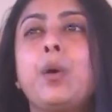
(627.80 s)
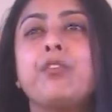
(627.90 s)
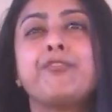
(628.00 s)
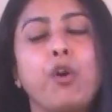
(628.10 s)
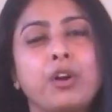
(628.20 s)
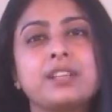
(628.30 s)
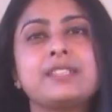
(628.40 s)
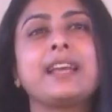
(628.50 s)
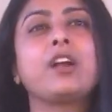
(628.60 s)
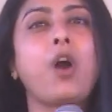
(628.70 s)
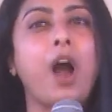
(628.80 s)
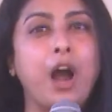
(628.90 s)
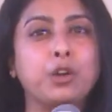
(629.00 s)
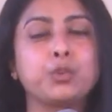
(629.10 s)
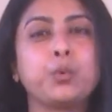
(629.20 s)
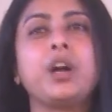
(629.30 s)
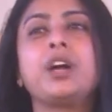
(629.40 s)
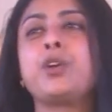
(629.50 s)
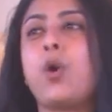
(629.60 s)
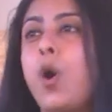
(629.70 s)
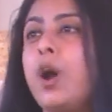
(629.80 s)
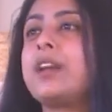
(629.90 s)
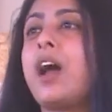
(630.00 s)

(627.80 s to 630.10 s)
focusing outward on